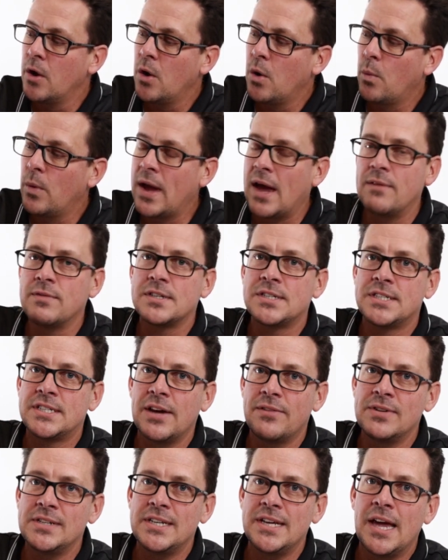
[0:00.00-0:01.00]
we have a
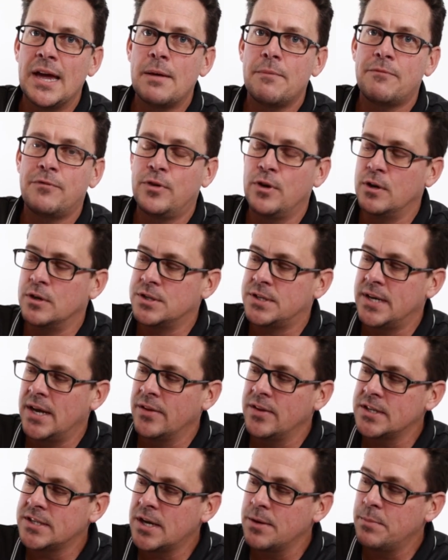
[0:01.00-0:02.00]
70 amp fuse. Now
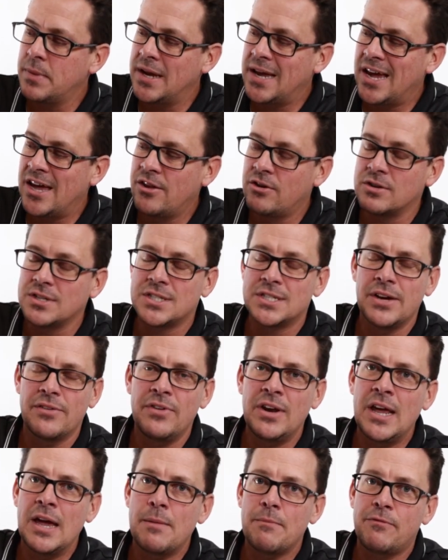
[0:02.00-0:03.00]
this can be either a
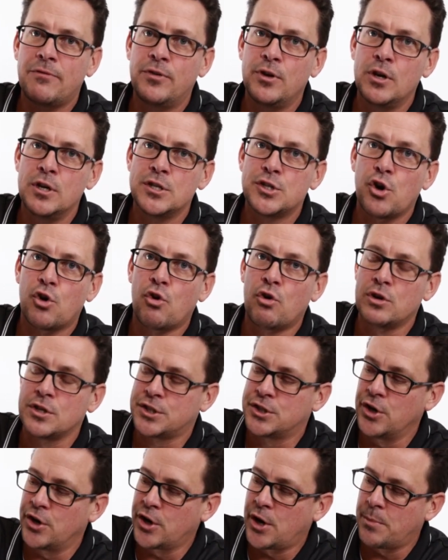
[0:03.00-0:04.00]
70 amp fuse or a
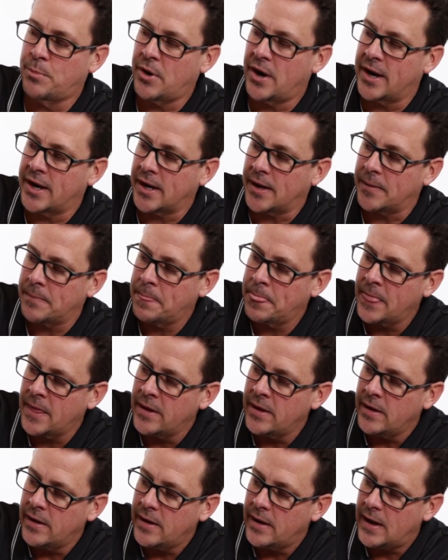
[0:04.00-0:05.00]
circuit breaker.
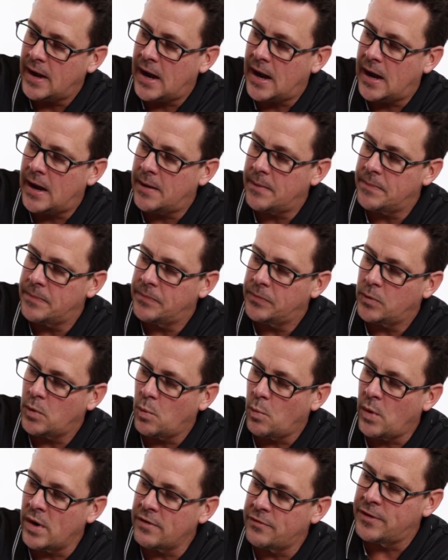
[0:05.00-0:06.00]
Um,
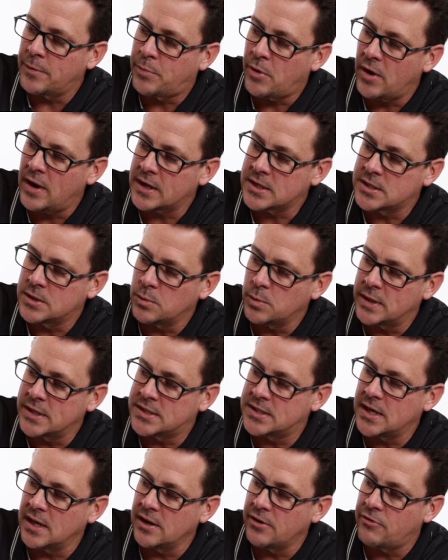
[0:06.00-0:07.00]
one products that we
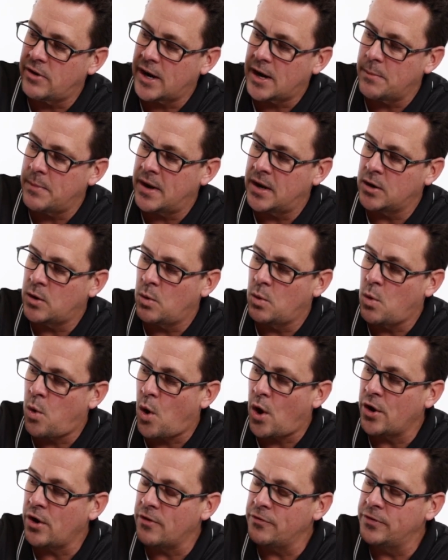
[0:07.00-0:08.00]
sell and recommend
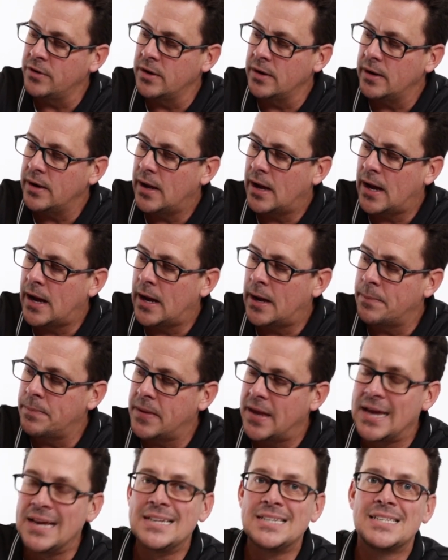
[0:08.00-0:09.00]
quite often um,
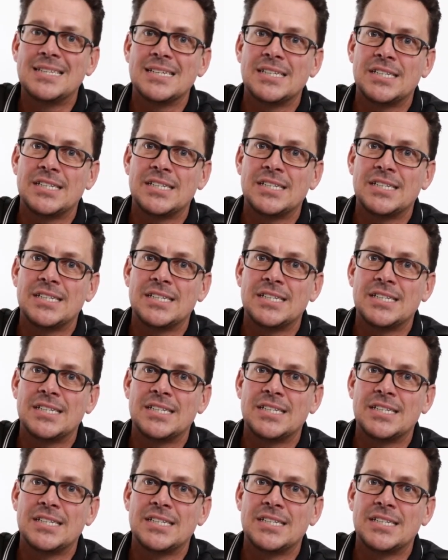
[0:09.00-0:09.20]
is the